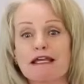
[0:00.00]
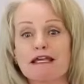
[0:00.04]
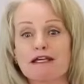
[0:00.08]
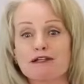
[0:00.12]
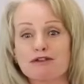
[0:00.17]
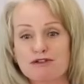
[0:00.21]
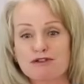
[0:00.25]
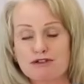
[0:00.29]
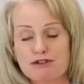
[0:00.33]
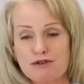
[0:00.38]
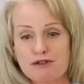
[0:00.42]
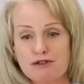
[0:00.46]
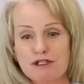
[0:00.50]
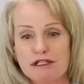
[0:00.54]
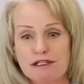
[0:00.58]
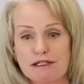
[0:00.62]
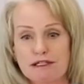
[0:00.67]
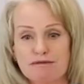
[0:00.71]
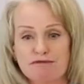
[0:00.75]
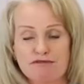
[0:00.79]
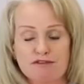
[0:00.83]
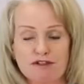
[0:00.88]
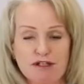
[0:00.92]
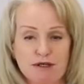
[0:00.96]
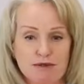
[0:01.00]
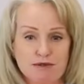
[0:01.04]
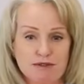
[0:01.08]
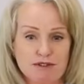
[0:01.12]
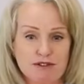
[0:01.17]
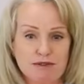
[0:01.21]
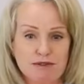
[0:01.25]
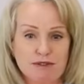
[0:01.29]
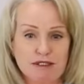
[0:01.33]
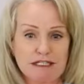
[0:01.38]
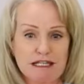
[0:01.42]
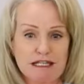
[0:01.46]
into the lymph
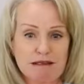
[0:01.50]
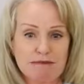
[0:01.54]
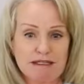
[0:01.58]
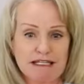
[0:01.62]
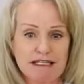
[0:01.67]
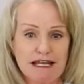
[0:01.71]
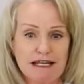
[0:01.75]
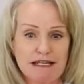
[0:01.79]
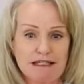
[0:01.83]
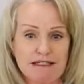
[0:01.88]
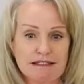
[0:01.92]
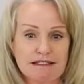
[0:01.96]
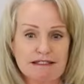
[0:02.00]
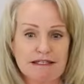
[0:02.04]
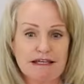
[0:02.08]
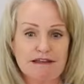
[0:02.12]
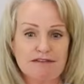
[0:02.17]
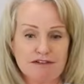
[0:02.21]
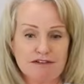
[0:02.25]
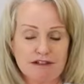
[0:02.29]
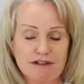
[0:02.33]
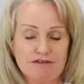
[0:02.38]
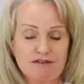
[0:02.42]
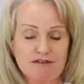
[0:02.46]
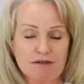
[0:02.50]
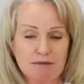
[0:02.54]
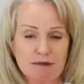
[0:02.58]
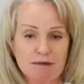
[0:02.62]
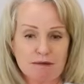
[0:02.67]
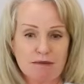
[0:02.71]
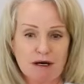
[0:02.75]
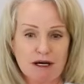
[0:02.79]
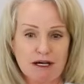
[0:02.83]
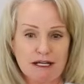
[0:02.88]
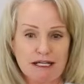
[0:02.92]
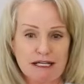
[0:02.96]
nodes to eliminate it safely from
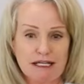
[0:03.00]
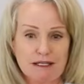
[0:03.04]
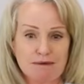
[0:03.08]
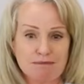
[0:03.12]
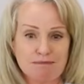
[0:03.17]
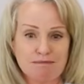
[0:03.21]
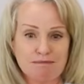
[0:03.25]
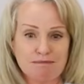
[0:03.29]
the body.